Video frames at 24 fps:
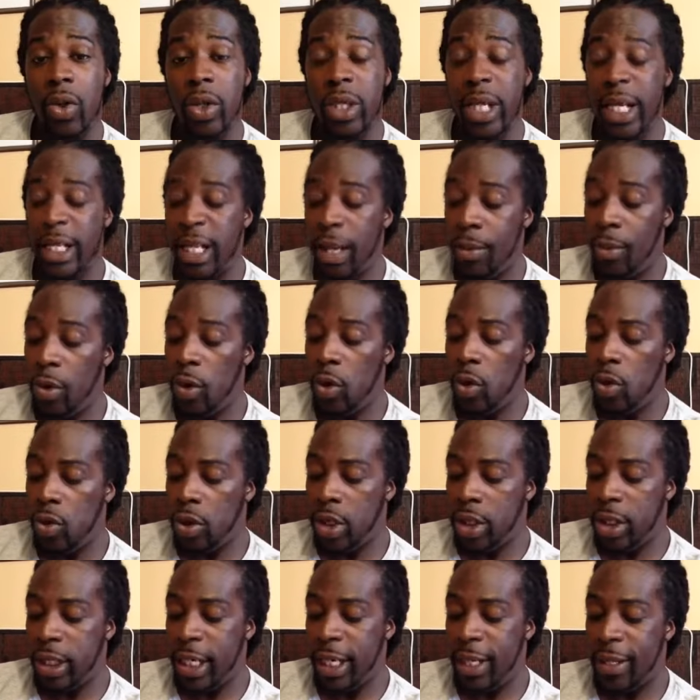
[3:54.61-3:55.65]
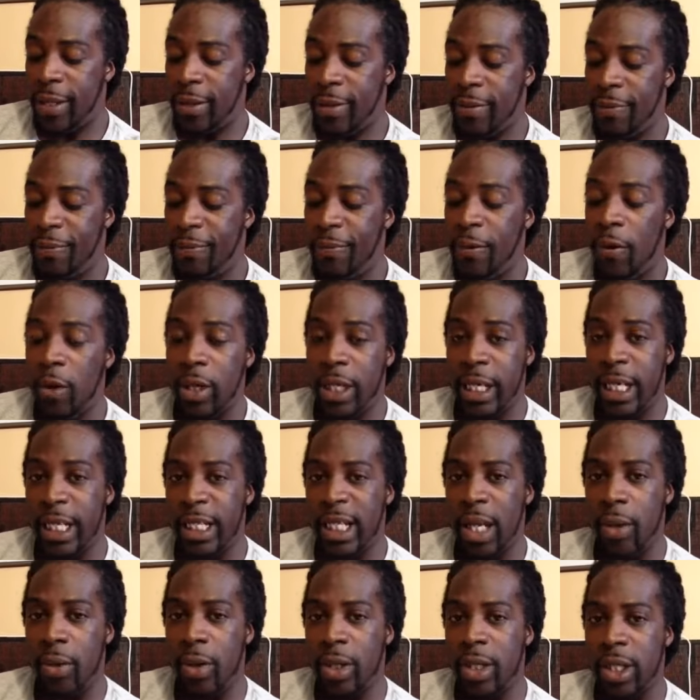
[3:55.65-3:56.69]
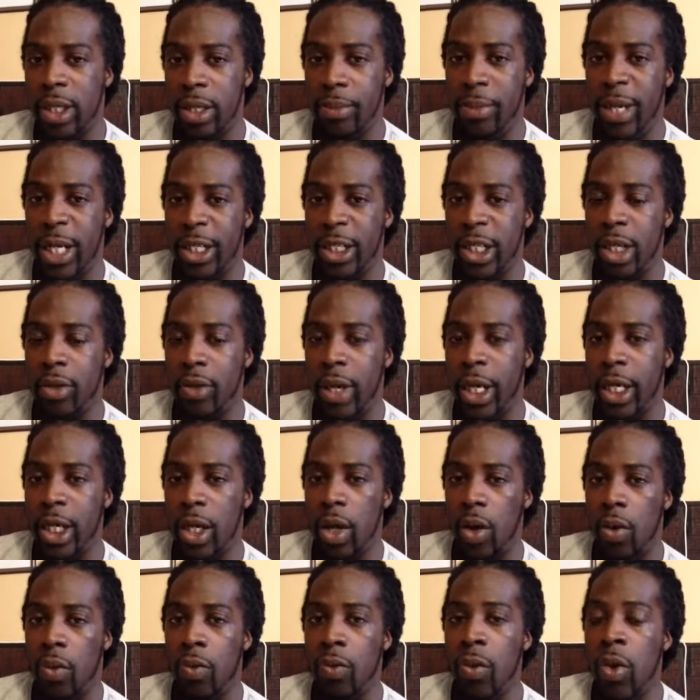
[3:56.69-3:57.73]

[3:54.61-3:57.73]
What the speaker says: there's 4 things I want to mention right now.